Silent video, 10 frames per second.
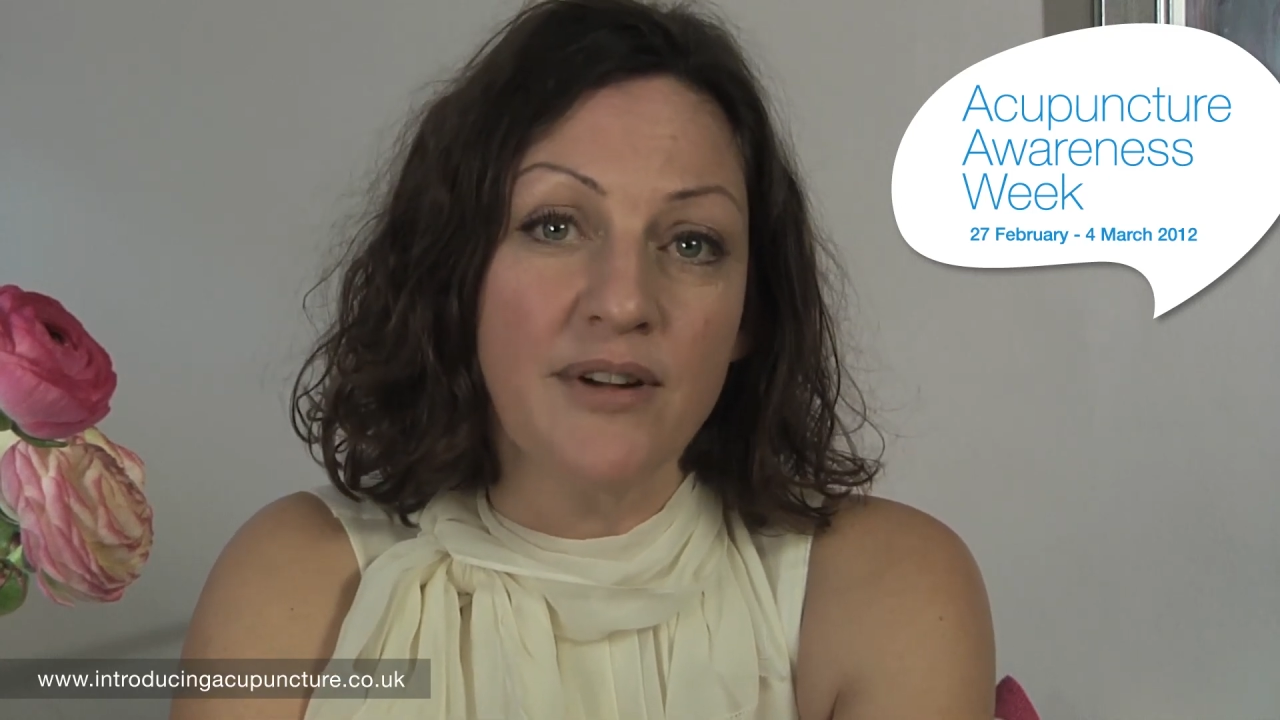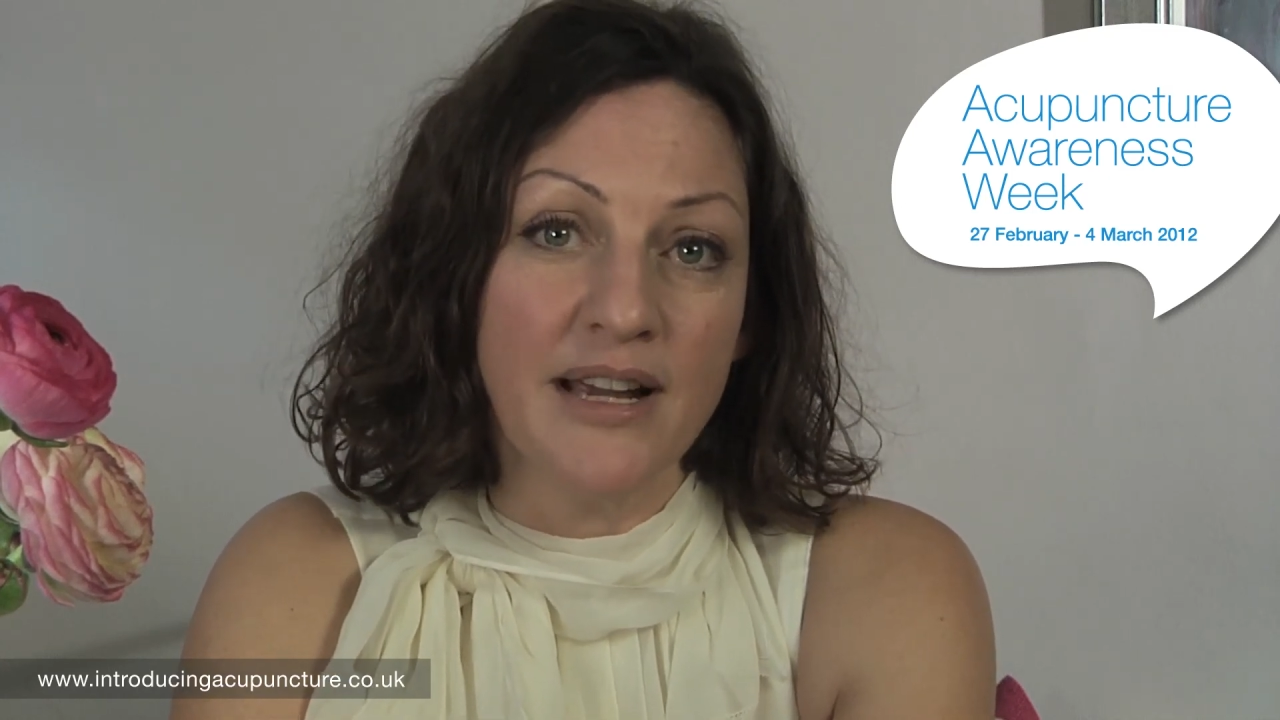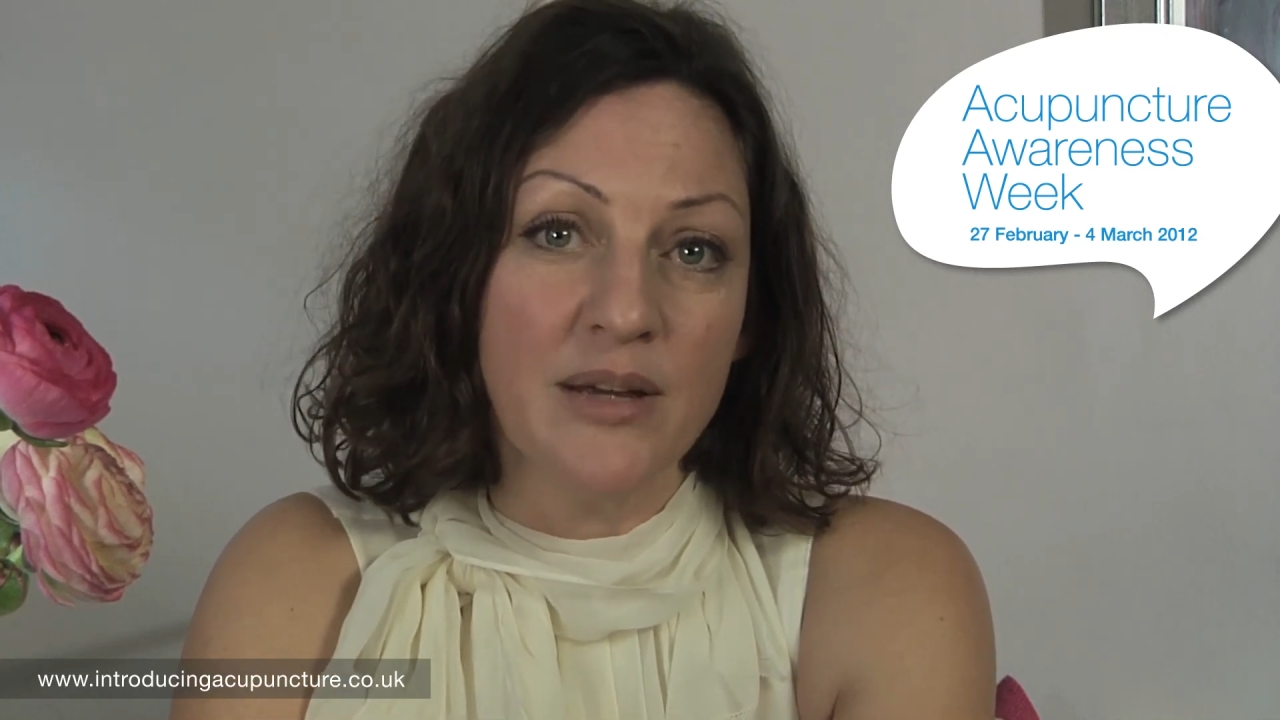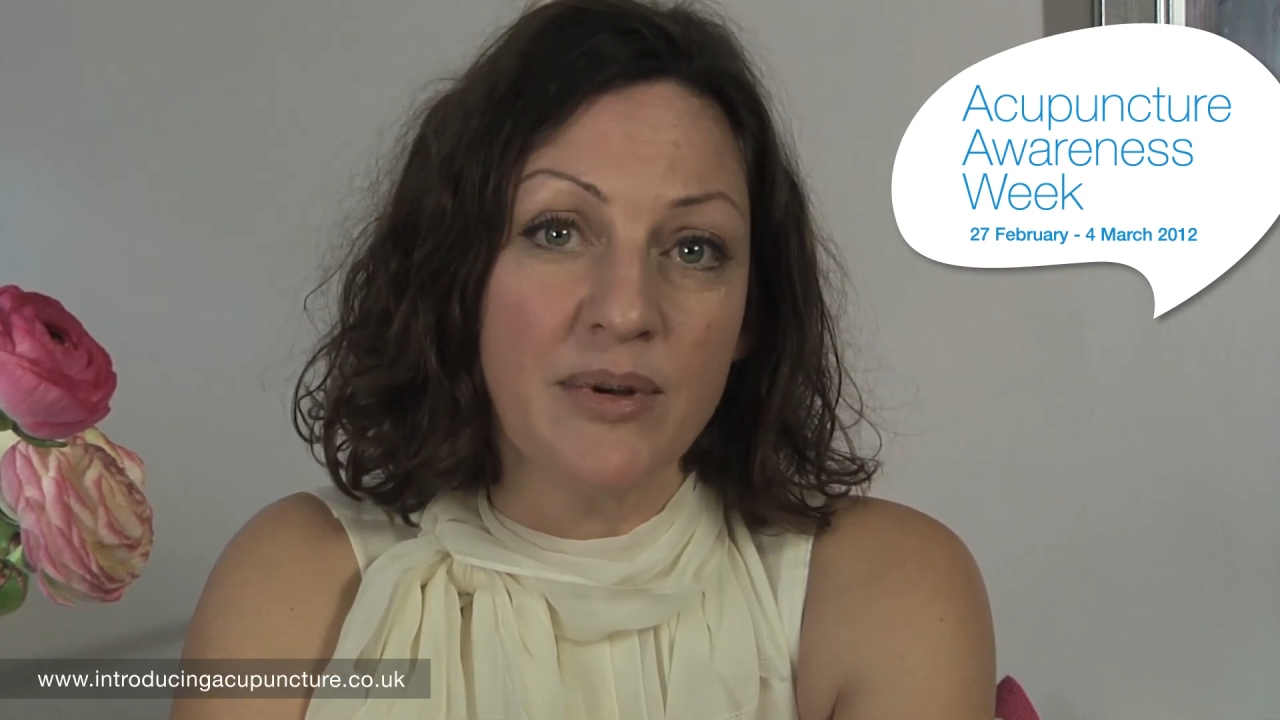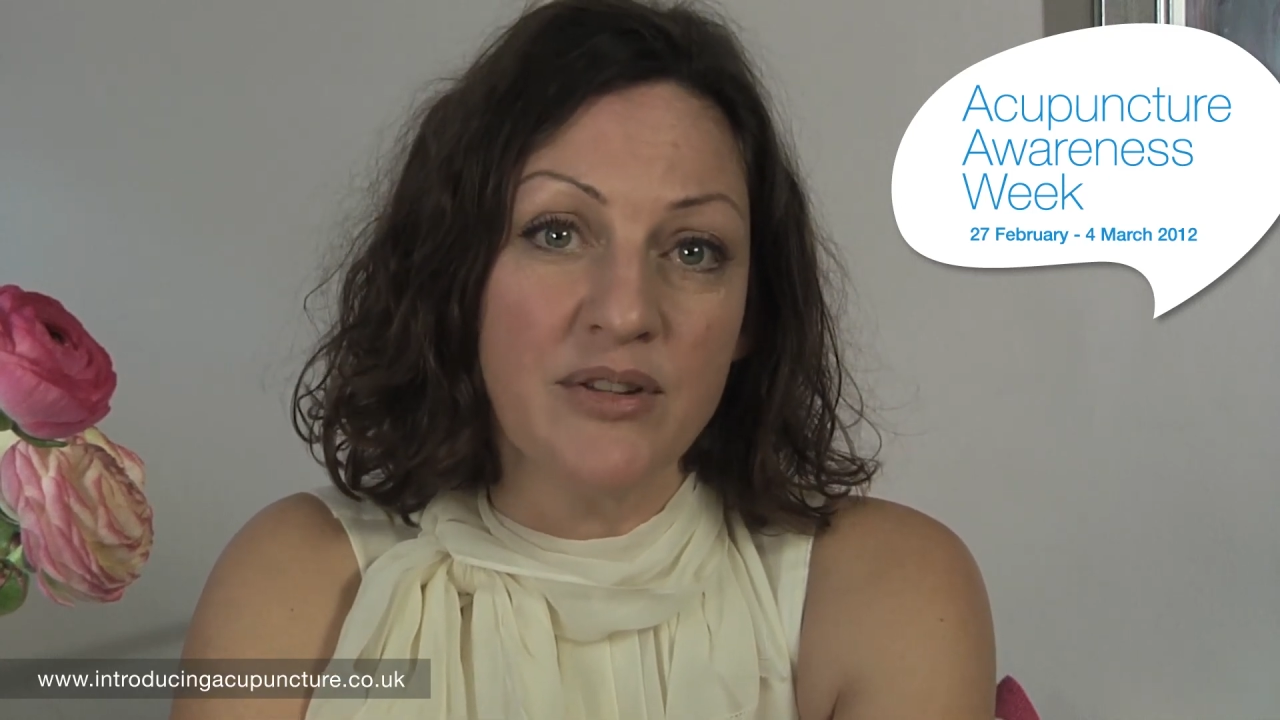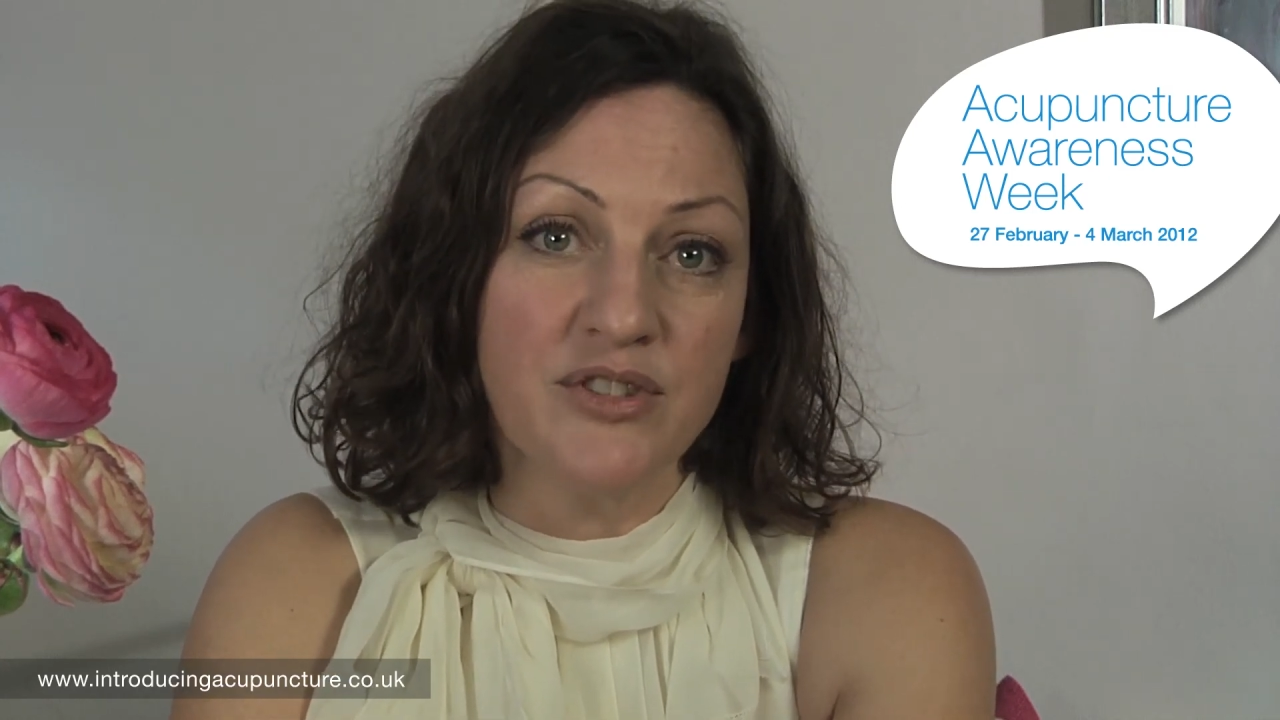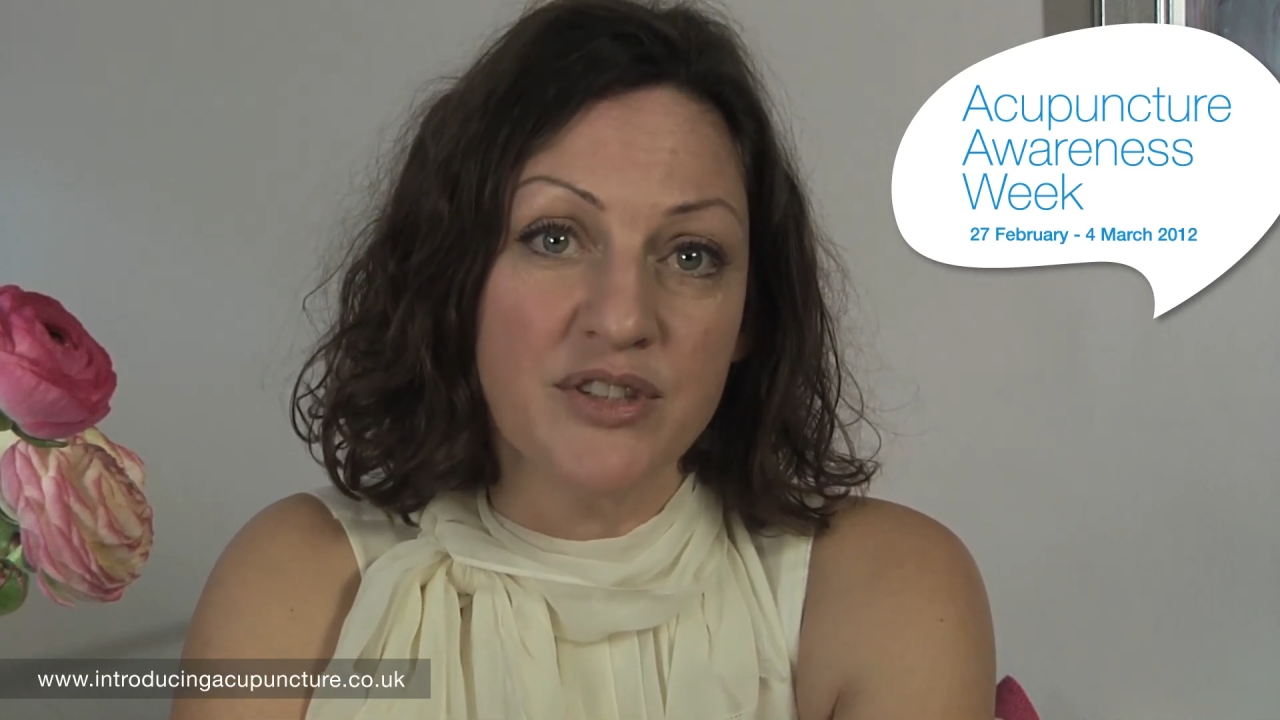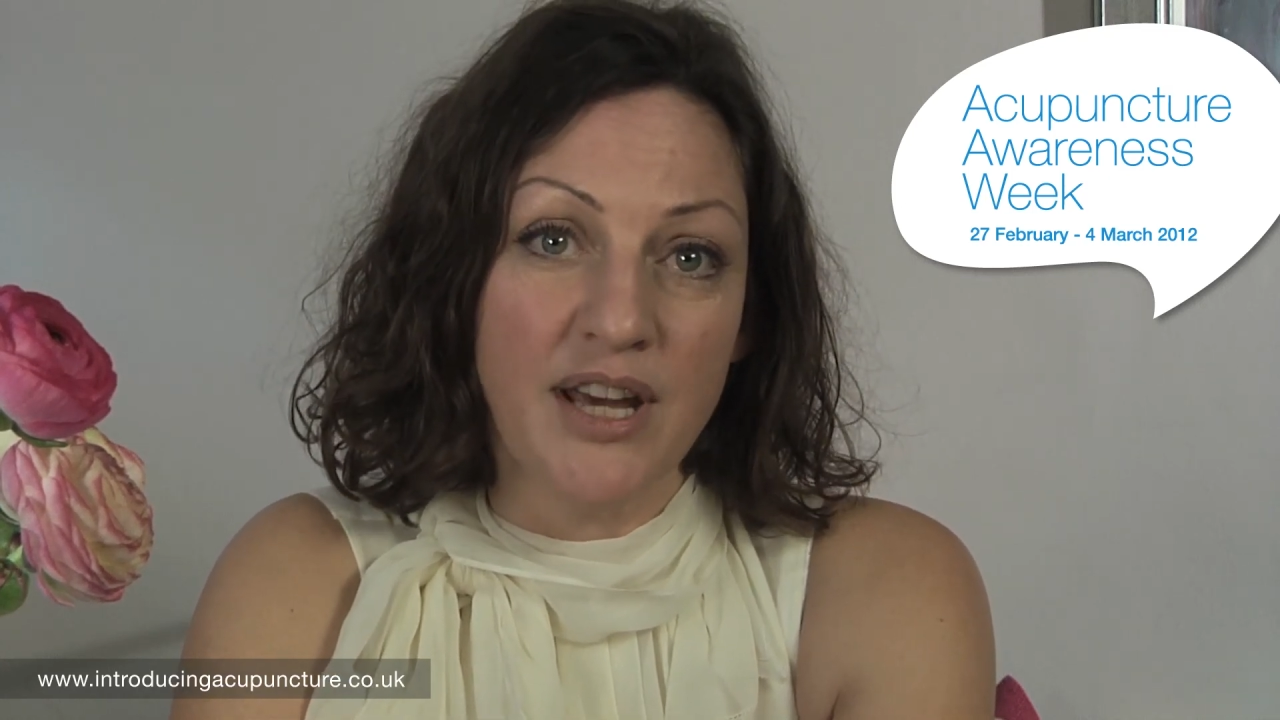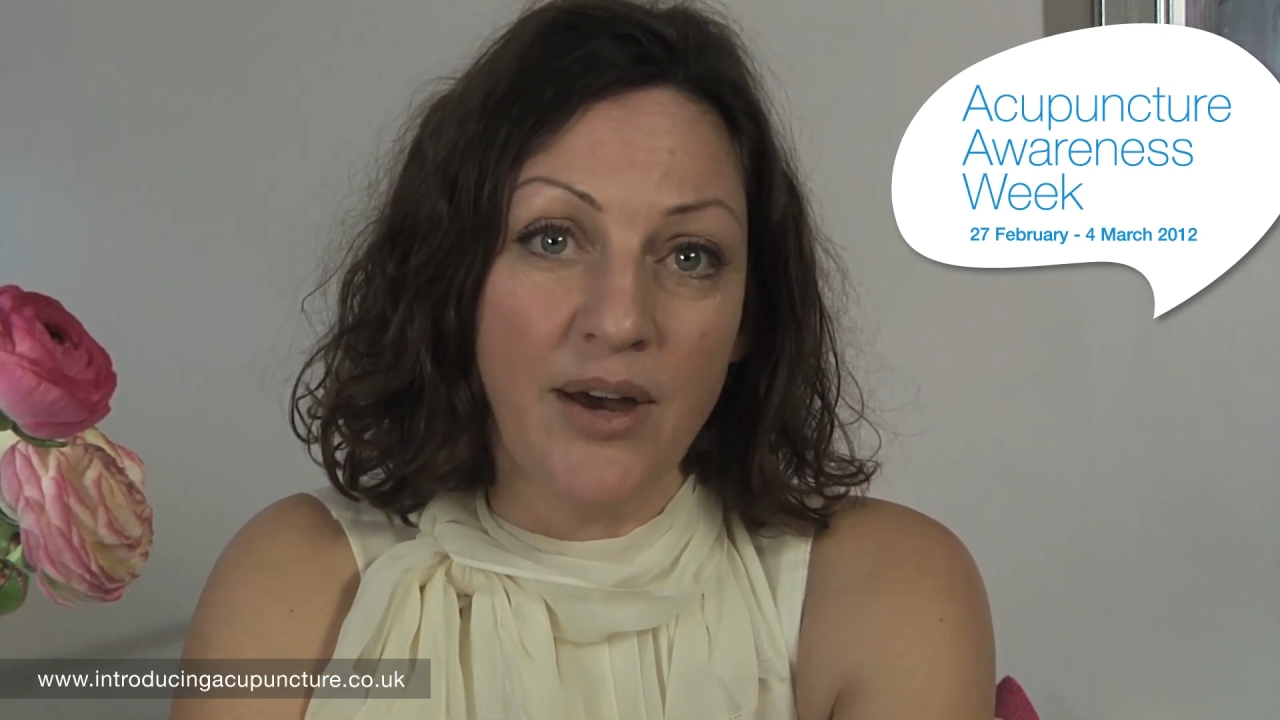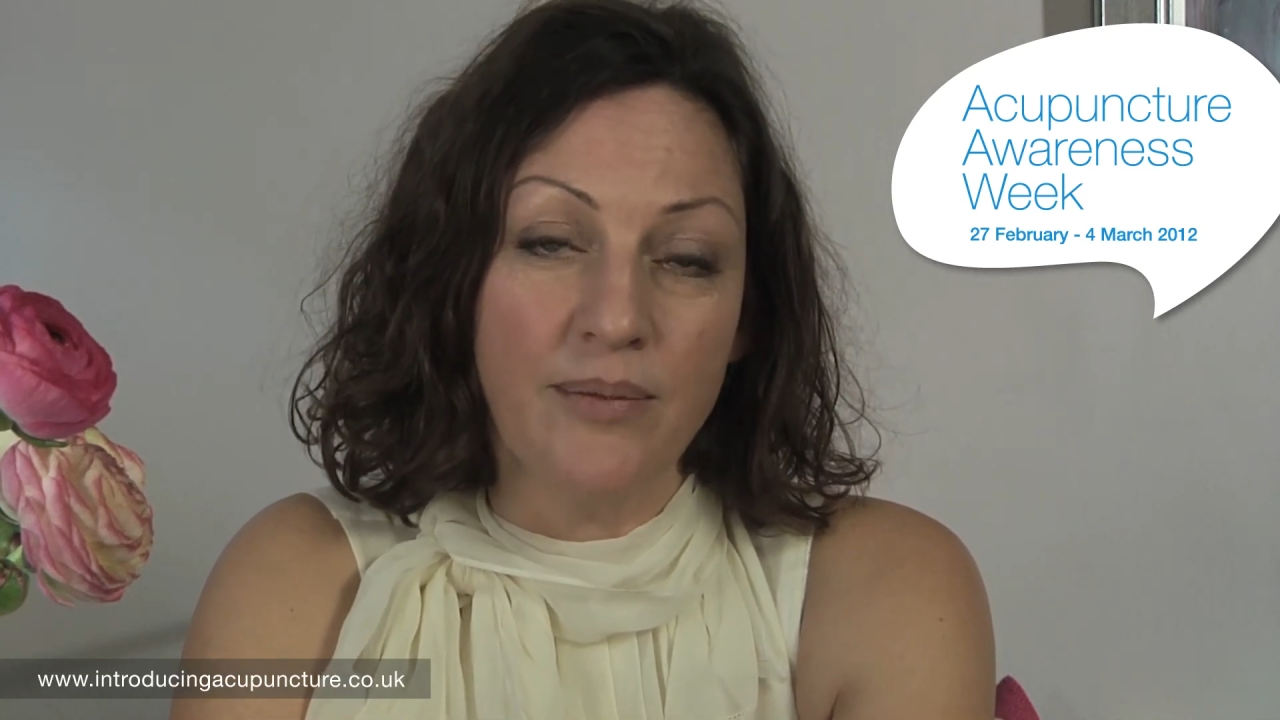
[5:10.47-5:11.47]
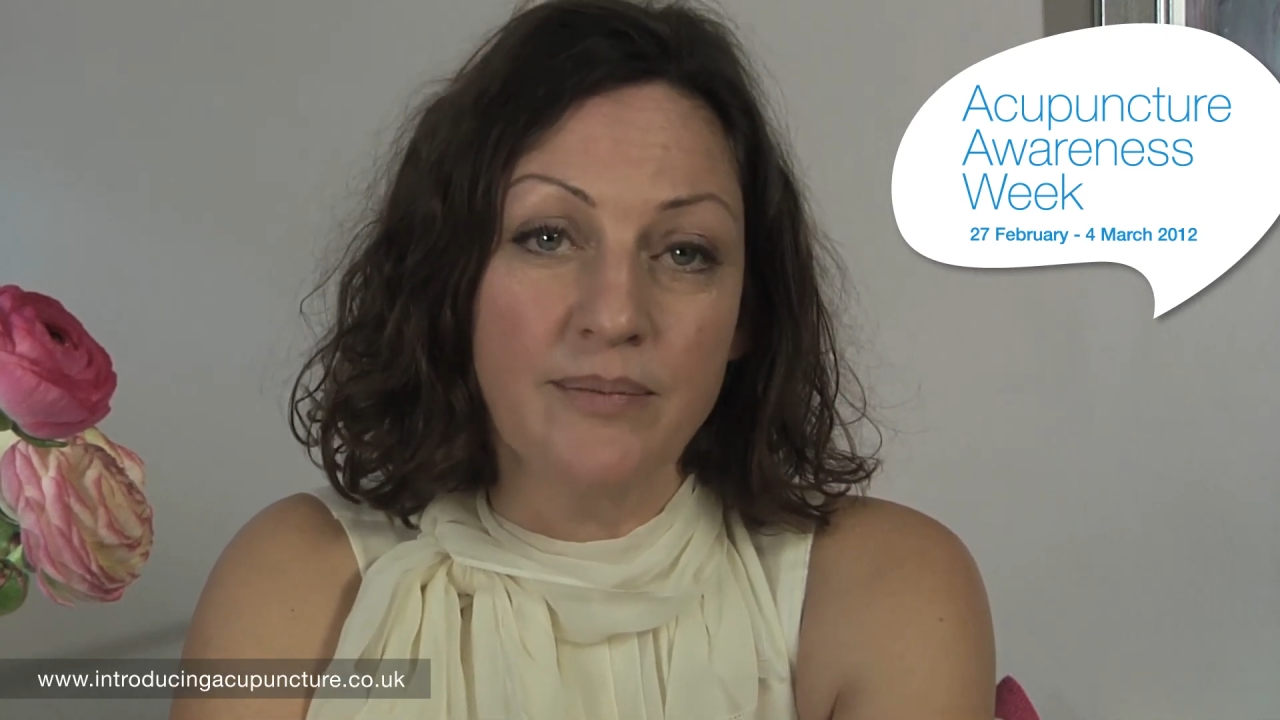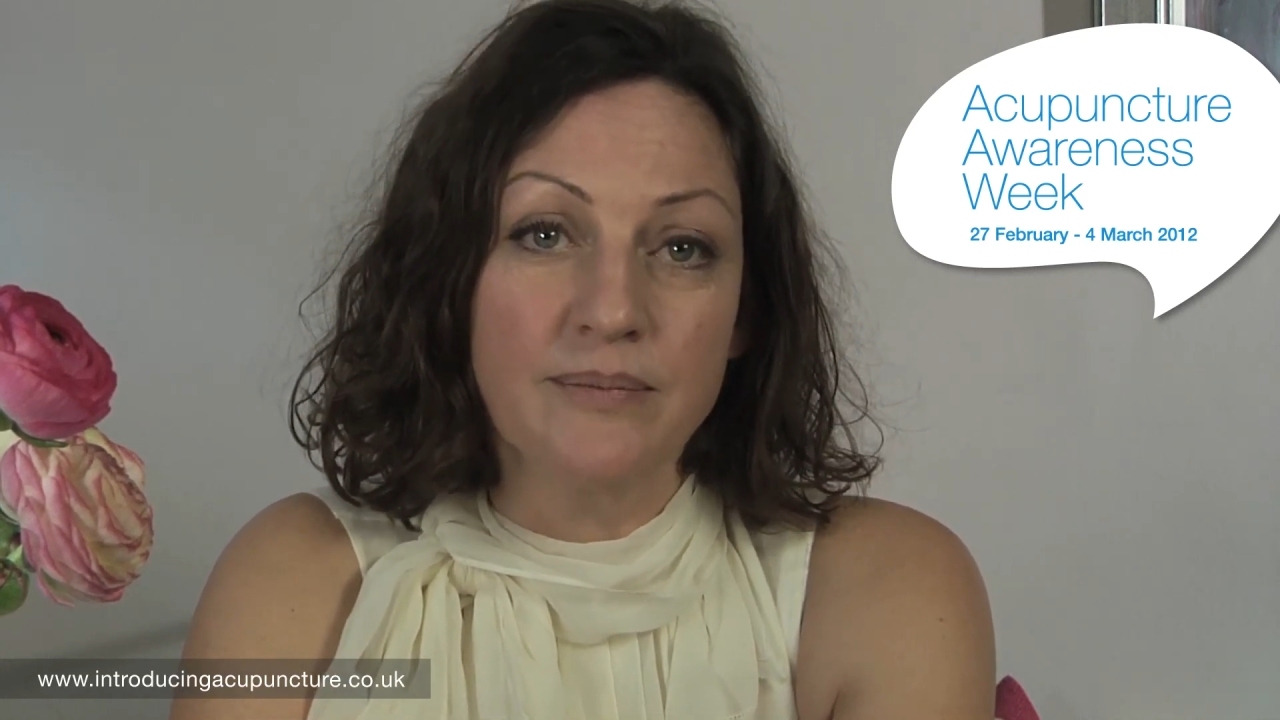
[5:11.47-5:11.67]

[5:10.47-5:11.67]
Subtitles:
acupuncture now.